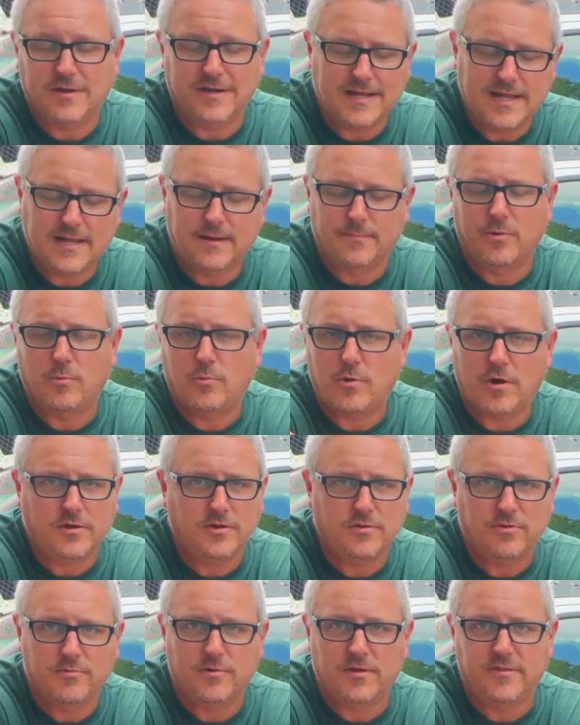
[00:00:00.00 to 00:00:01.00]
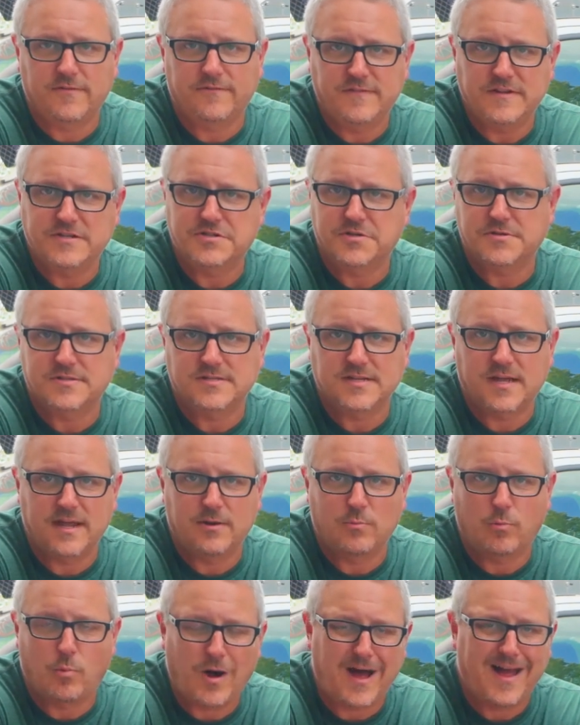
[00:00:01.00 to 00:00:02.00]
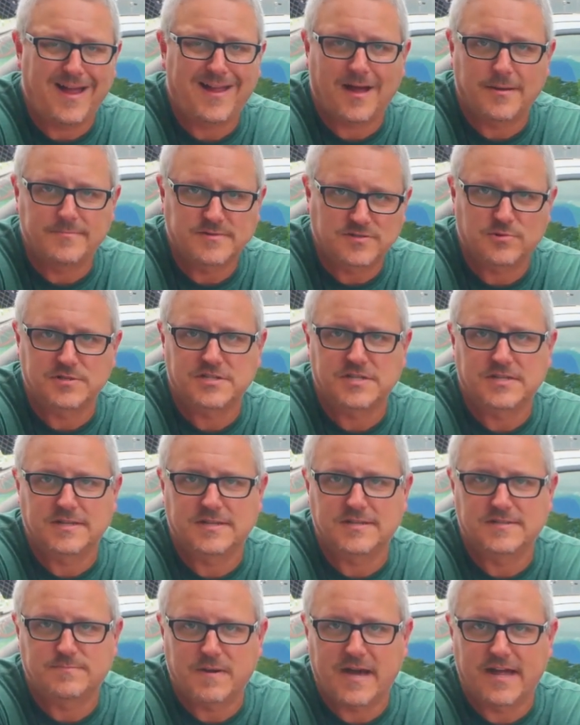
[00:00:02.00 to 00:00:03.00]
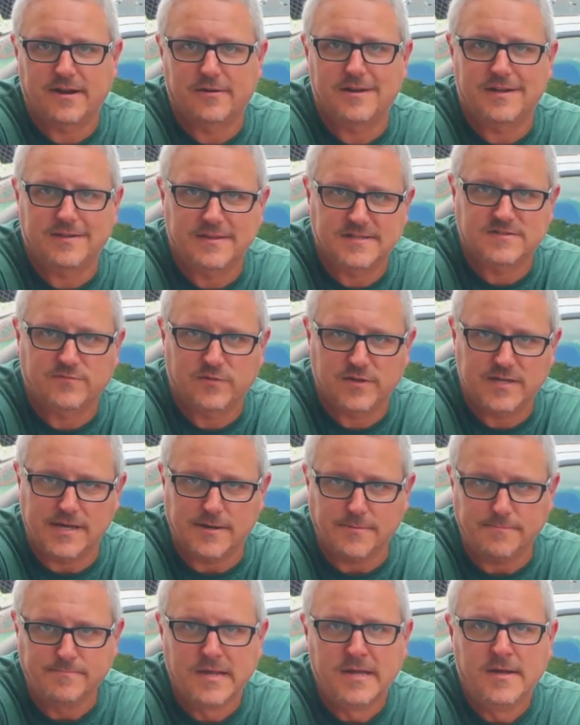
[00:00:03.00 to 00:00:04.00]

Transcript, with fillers: And again, I'm going to walk you through all the features and why I'm switching to this battery in this video.